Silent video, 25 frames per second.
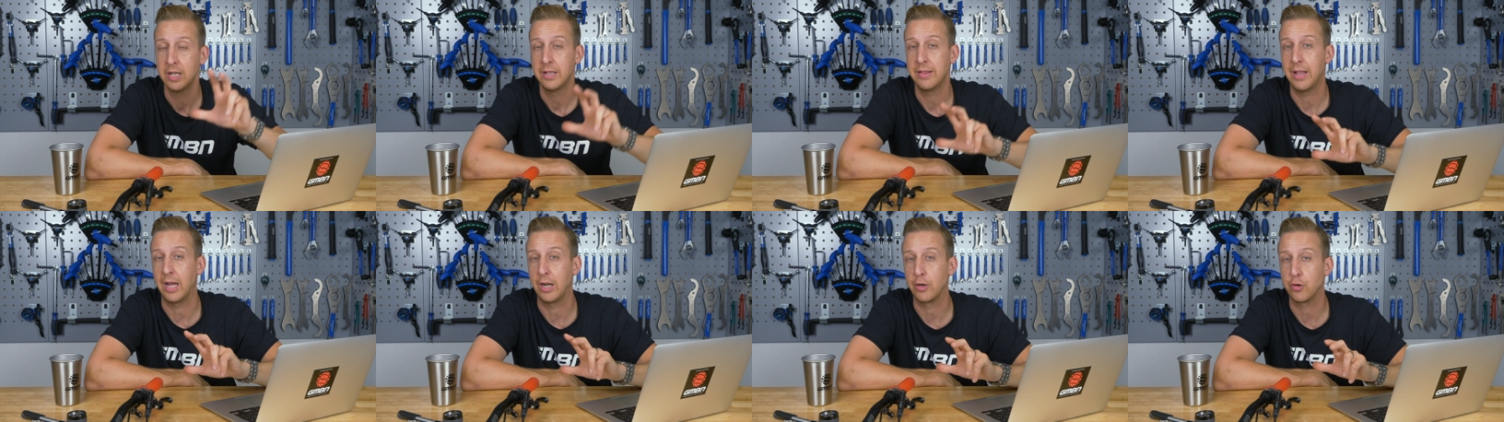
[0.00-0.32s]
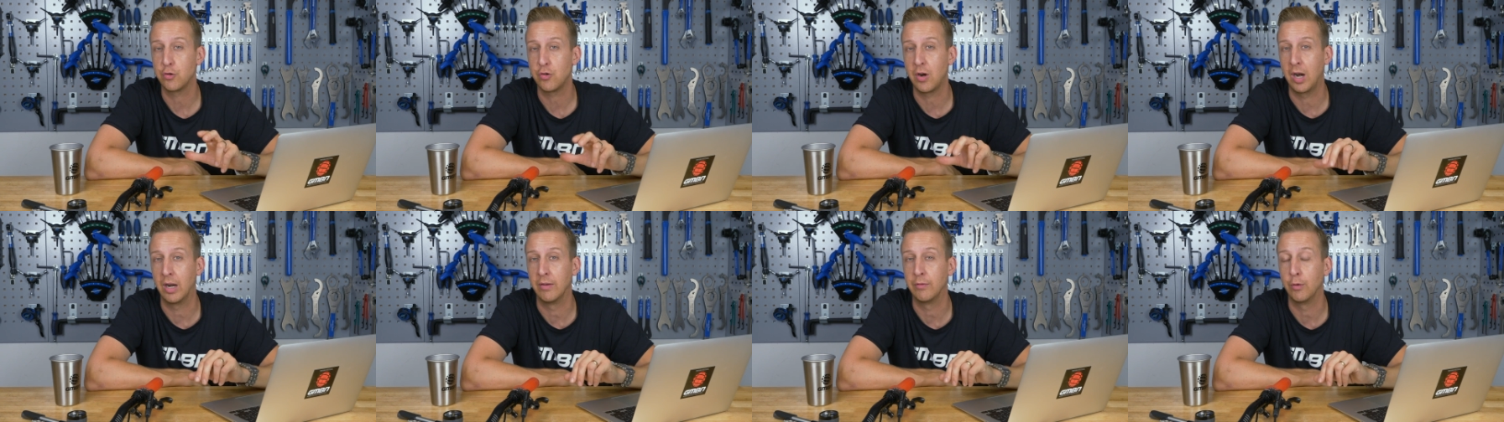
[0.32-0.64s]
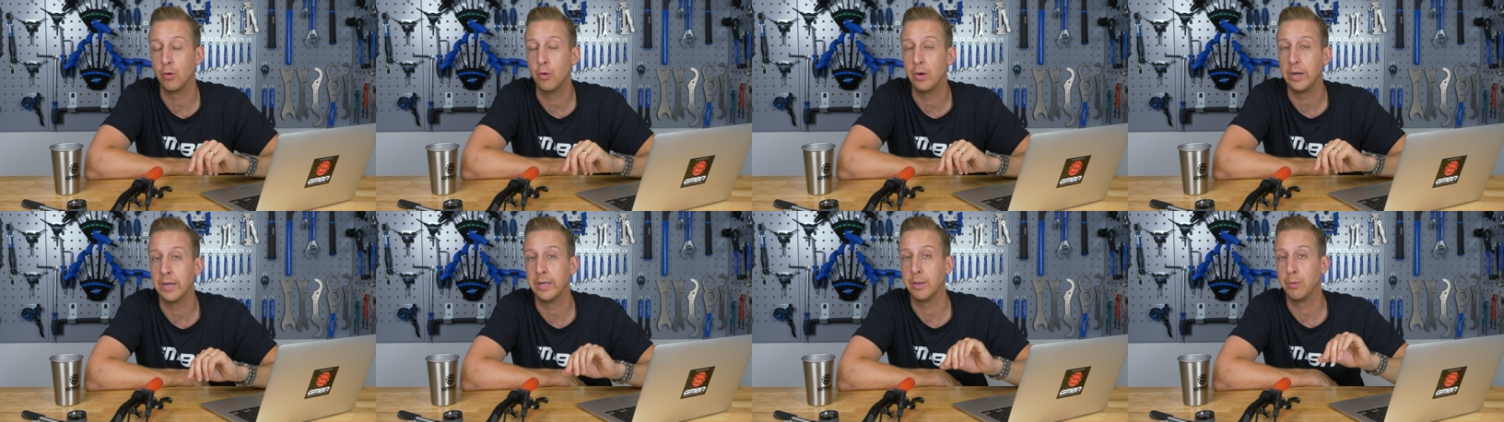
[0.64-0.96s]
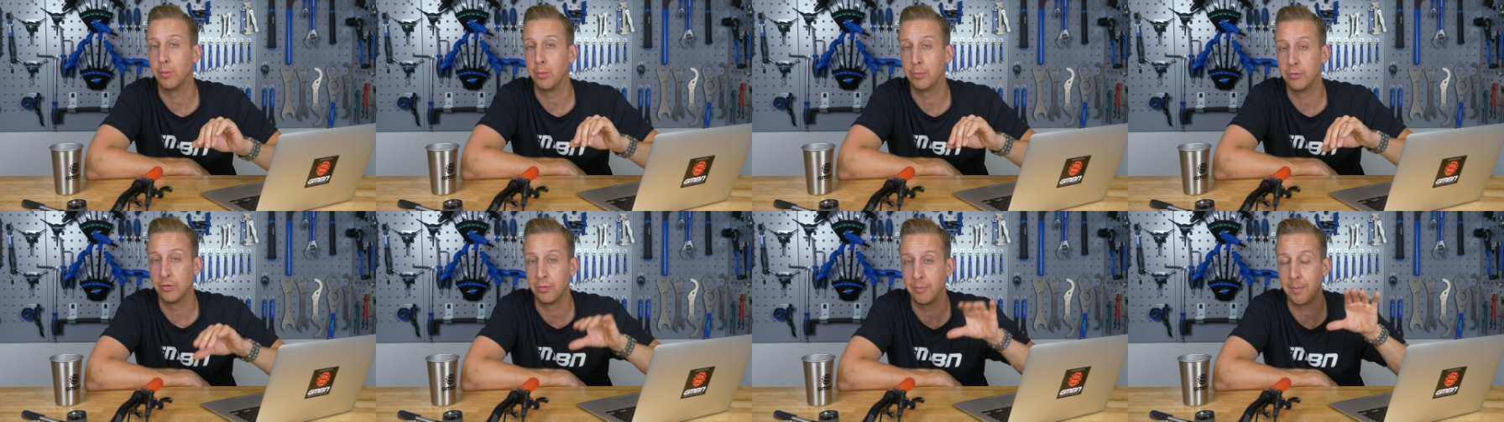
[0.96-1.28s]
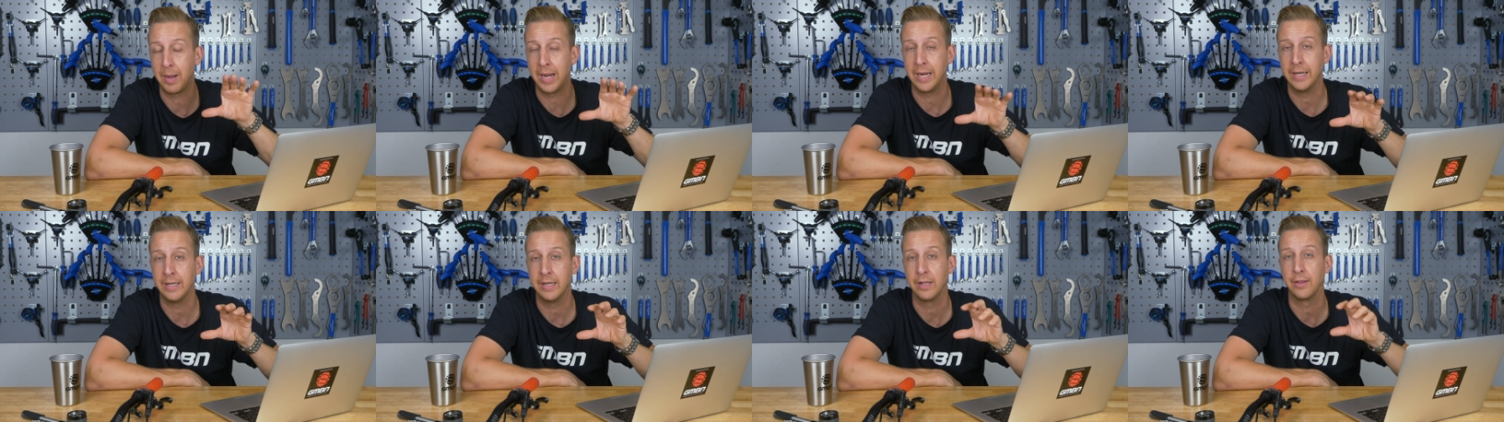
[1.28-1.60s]
that travel, and it will
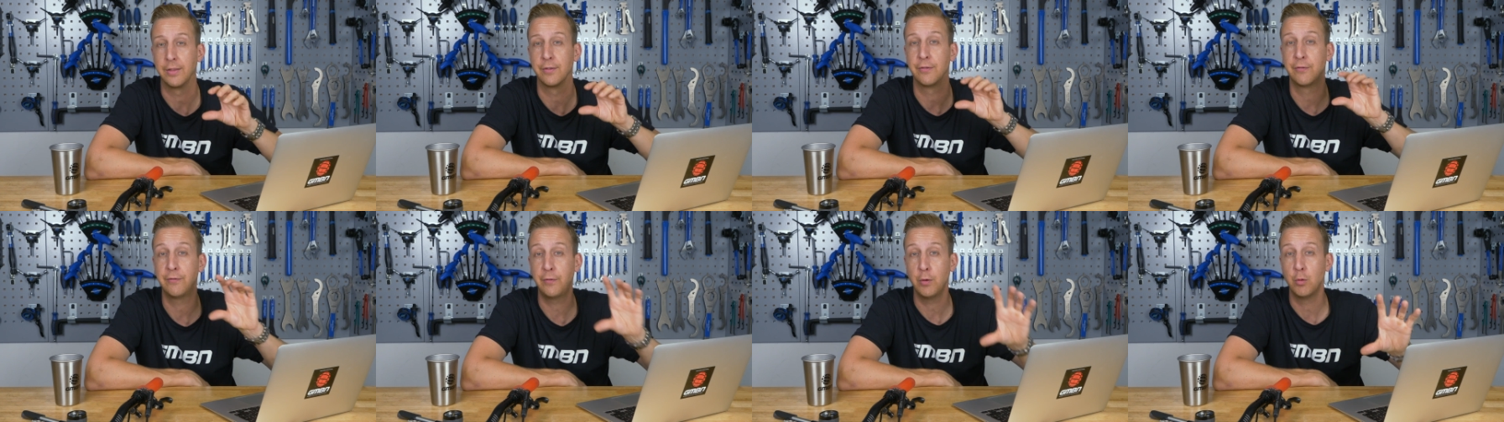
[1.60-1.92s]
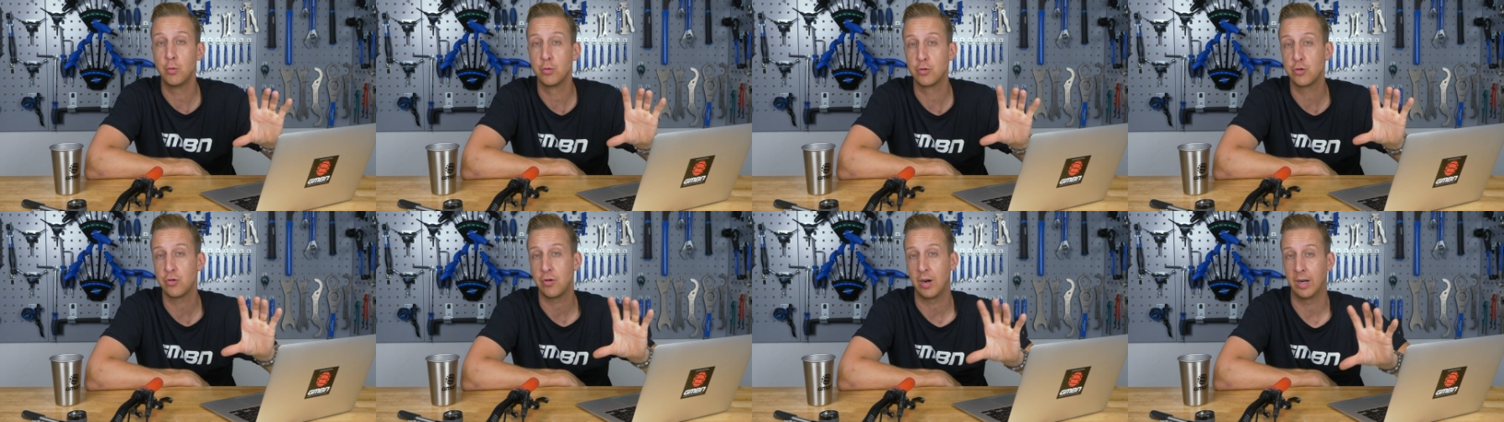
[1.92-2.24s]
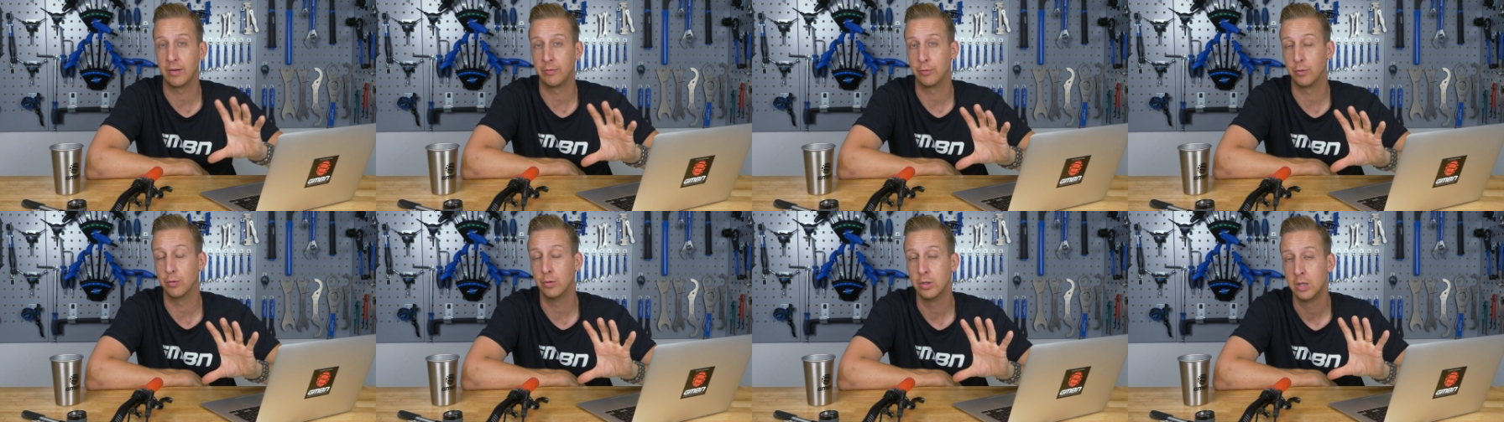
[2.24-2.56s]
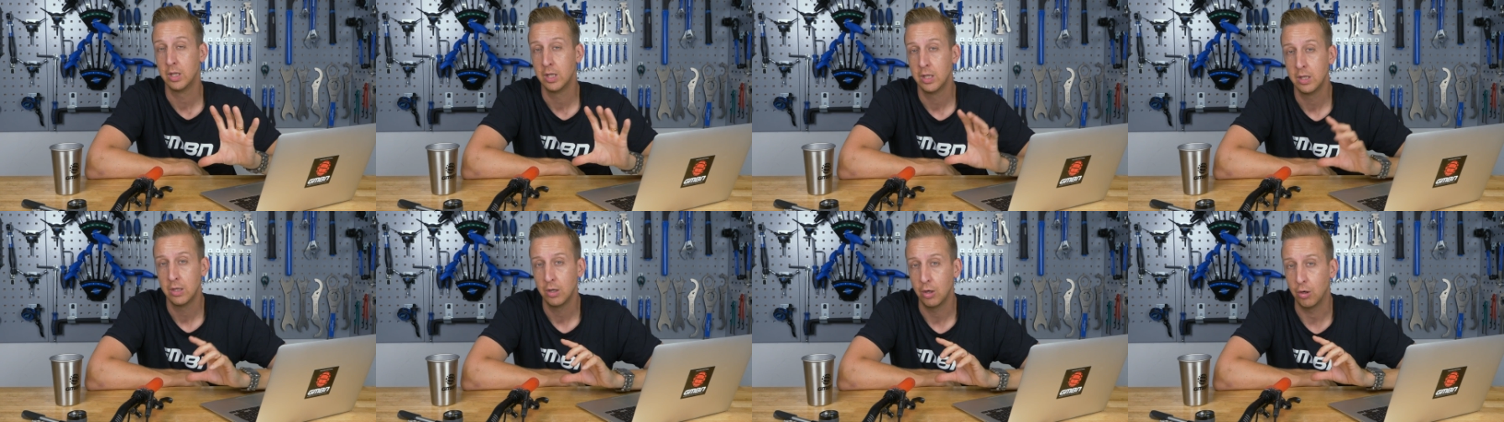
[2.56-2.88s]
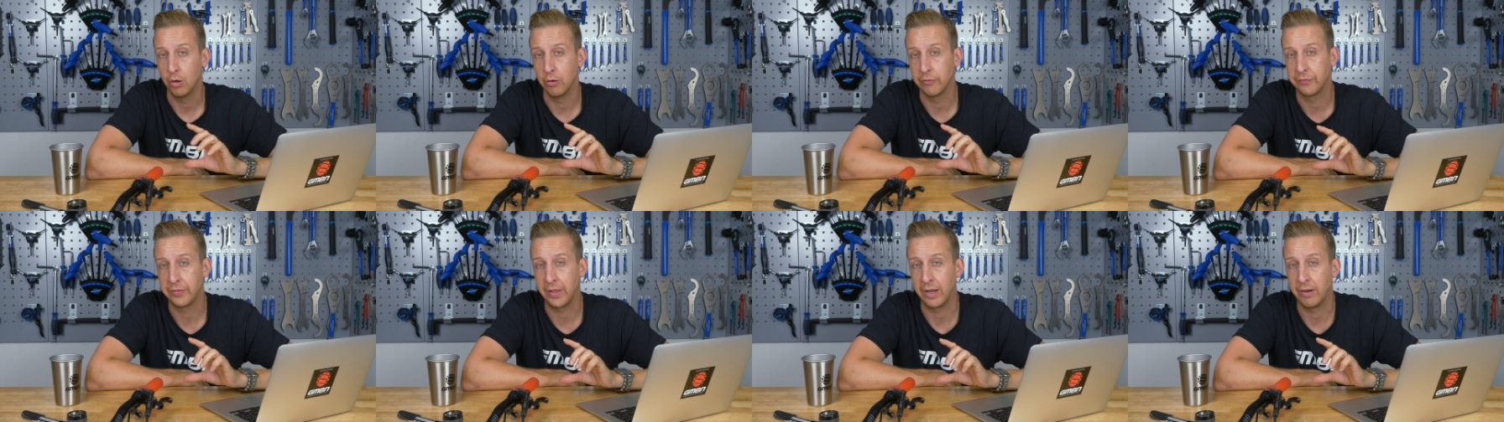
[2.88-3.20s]
remain at the full travel
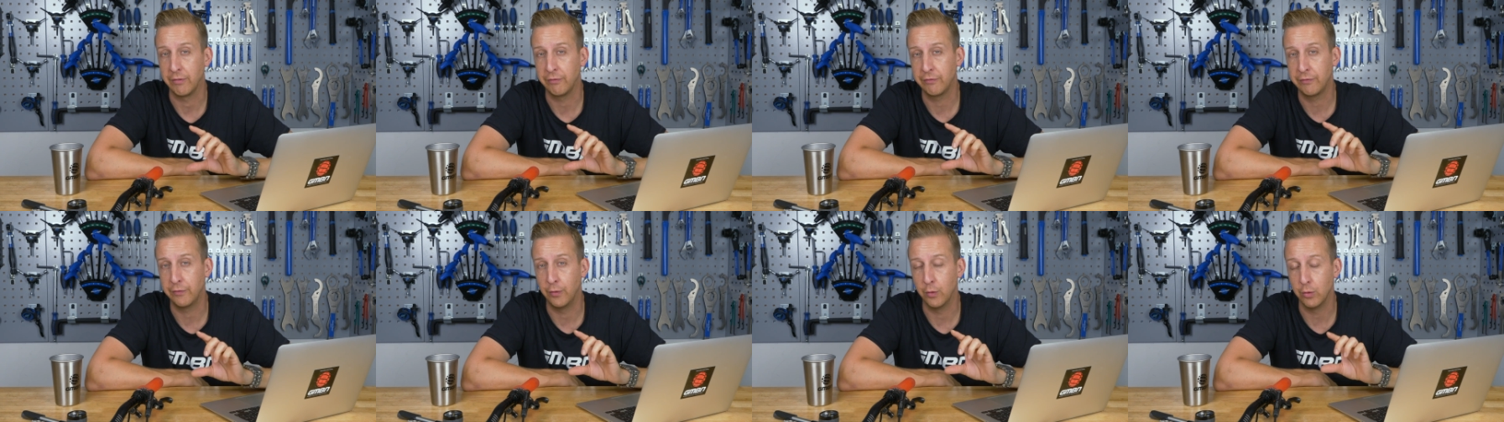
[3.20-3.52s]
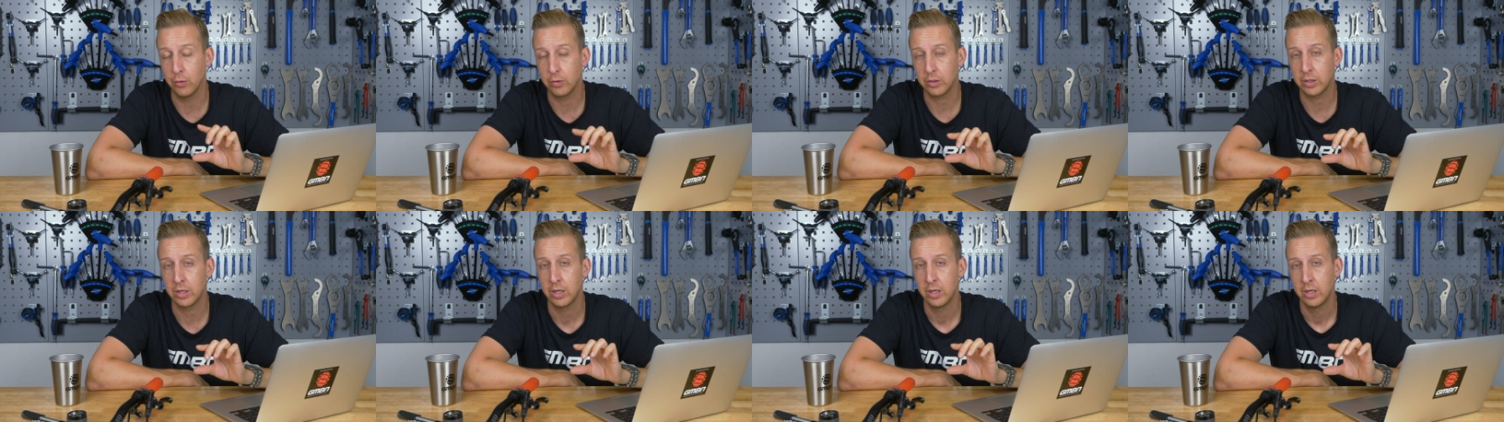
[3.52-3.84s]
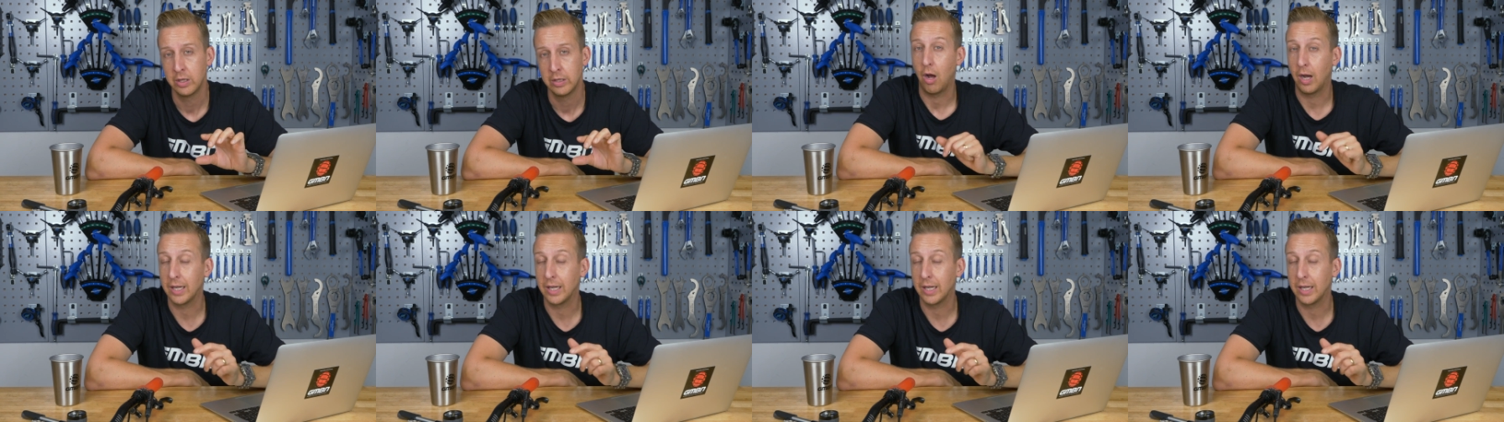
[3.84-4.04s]
of that fork.